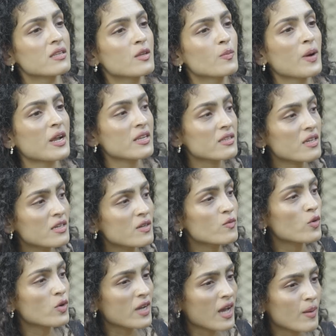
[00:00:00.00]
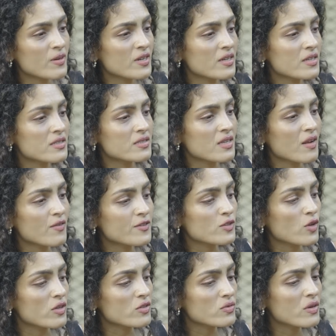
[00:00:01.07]
the Bharatanatyam vocabulary itself has
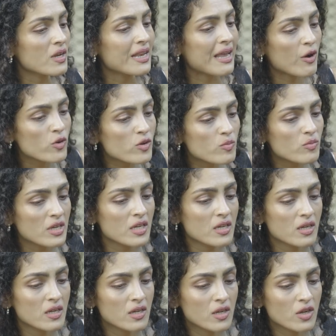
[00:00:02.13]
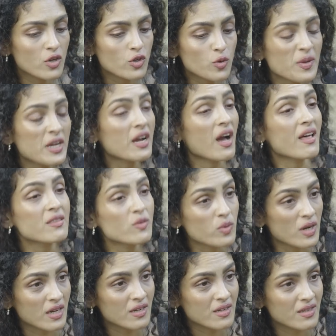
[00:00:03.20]
also allowed me to make other
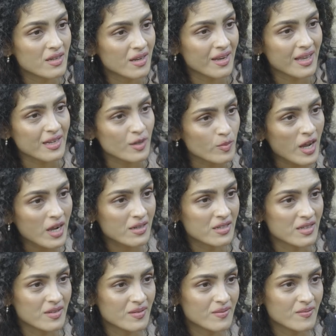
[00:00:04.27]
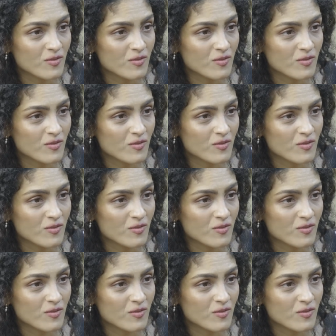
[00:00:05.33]
work, like Abducted,